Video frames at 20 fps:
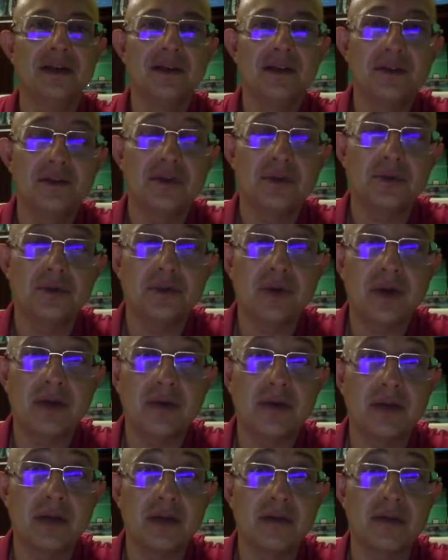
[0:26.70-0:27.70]
So today I
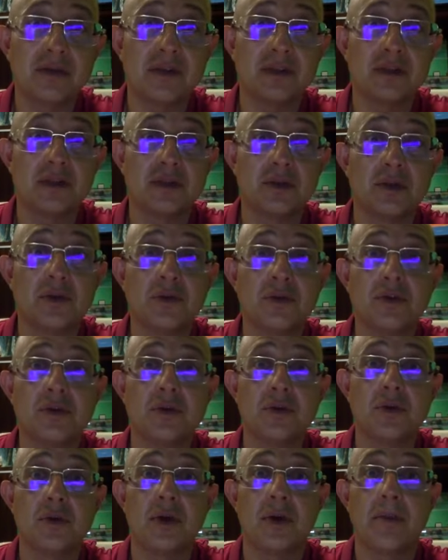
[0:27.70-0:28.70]
would like to talk with
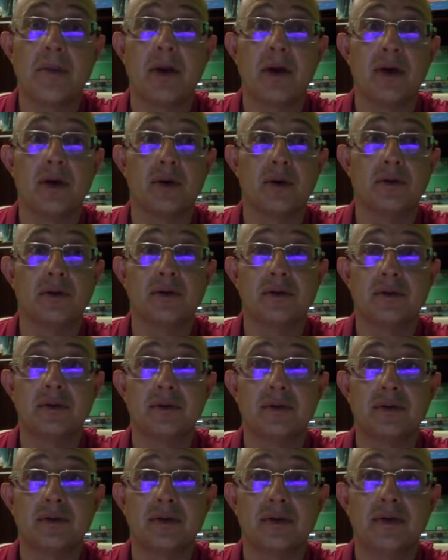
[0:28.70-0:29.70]
you about
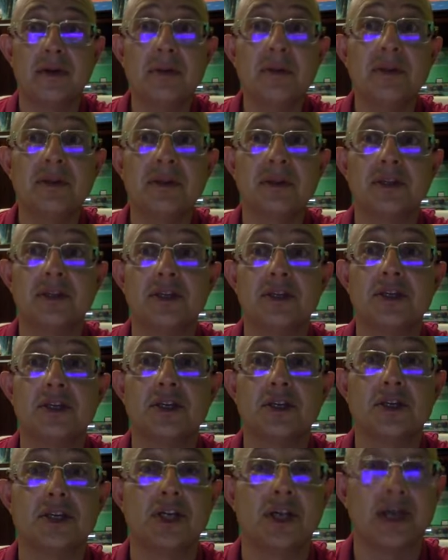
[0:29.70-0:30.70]
limited
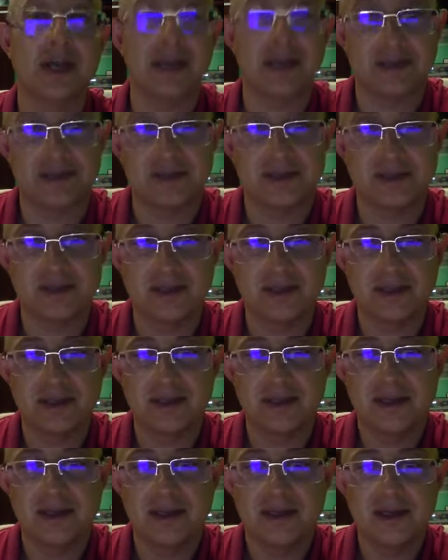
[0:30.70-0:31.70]
edition Giclees.
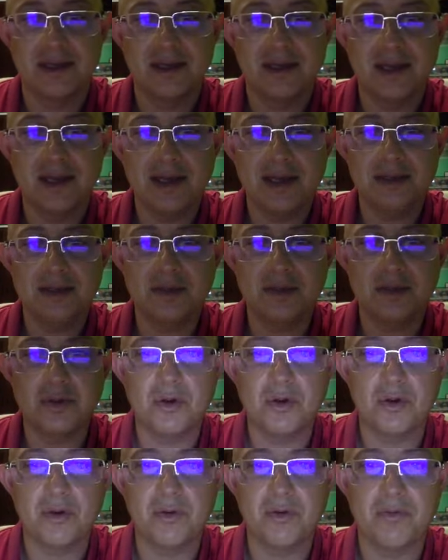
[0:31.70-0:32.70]
As you
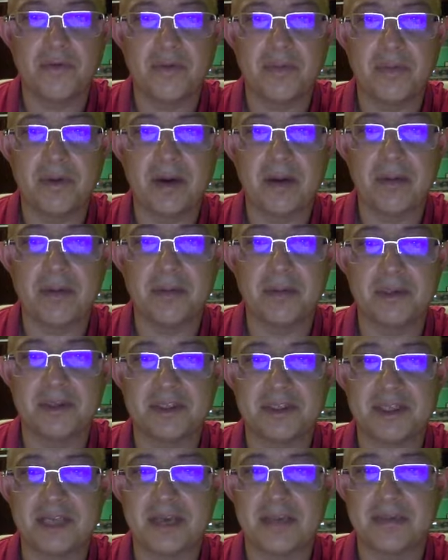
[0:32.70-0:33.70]
know, we probably
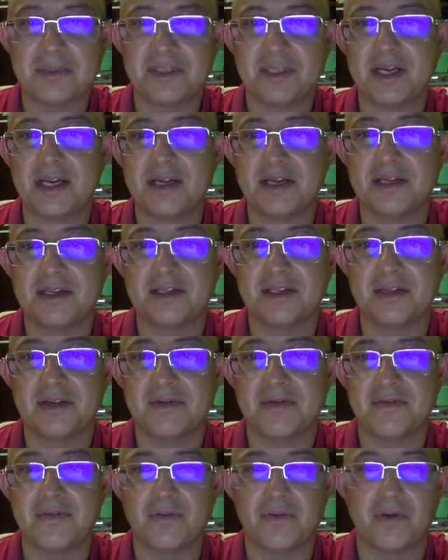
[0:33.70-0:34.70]
stopped selling
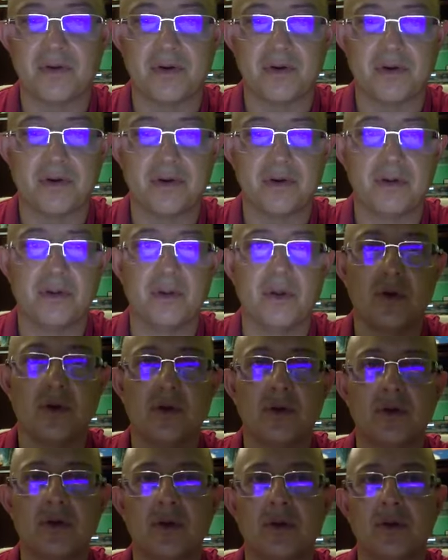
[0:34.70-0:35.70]
them for
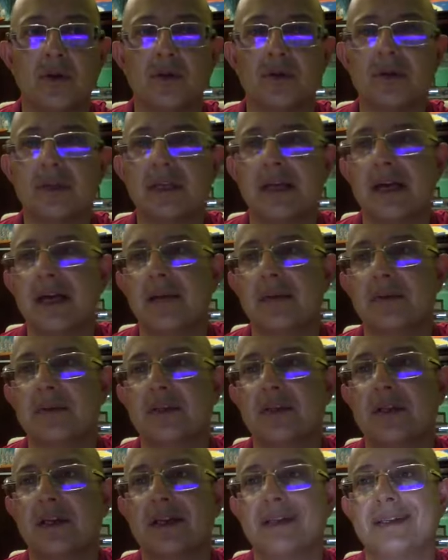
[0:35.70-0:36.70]
long time.
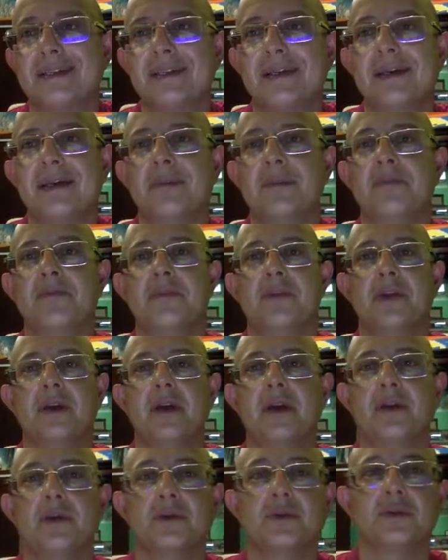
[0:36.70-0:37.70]
The last time
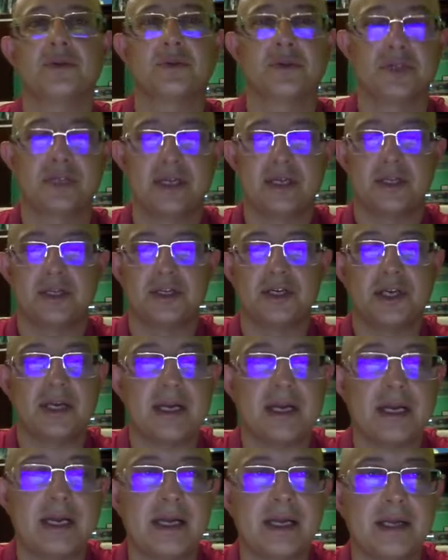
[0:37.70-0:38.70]
I used to sell
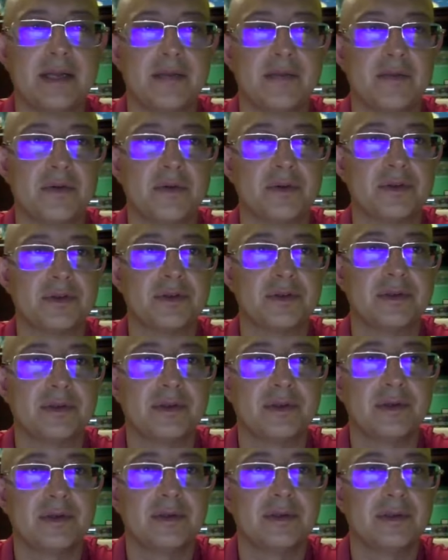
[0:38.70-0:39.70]
Giclee, it was,
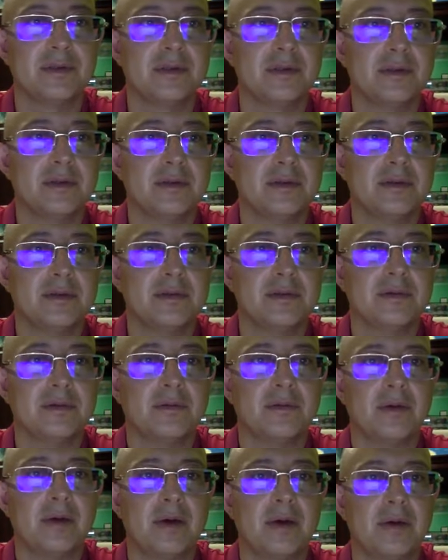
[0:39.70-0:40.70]

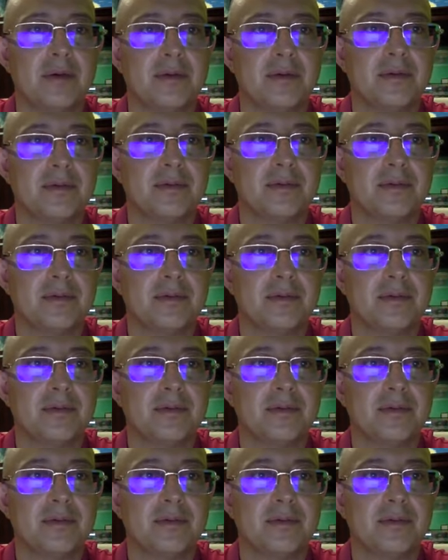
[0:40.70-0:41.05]
wow,